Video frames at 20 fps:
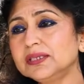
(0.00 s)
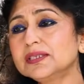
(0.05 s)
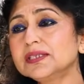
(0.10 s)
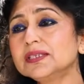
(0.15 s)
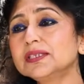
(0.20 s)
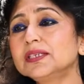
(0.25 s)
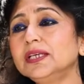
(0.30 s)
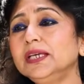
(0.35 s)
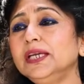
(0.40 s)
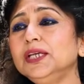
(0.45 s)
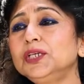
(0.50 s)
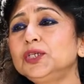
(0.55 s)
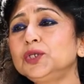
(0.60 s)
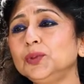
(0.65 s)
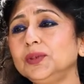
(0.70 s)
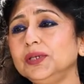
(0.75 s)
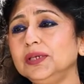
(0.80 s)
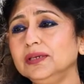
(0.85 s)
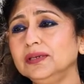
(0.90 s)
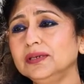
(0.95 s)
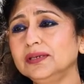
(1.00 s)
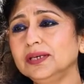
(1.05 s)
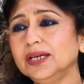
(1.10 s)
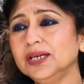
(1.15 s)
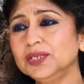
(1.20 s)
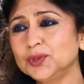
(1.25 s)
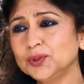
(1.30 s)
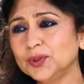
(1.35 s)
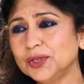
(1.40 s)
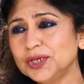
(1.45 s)
This is E to E,
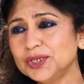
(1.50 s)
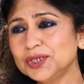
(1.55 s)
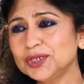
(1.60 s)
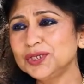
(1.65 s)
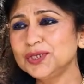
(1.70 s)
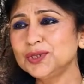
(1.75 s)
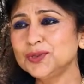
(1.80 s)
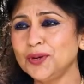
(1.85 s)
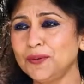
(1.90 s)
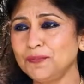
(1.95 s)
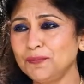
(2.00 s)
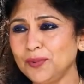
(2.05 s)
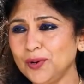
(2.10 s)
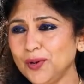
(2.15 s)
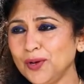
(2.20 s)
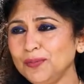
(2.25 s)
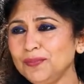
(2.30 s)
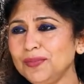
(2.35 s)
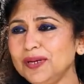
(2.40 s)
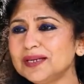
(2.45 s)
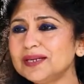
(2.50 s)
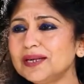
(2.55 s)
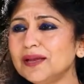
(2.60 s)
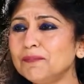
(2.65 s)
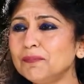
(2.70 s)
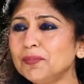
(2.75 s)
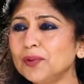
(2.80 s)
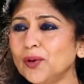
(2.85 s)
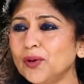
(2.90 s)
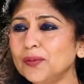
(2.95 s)
education to employment,
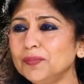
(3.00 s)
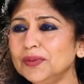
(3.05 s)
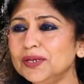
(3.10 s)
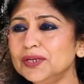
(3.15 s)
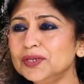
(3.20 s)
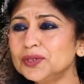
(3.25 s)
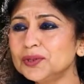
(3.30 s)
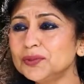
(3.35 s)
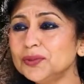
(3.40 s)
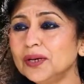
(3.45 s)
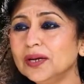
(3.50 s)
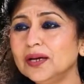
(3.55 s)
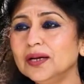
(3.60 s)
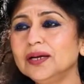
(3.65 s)
employment to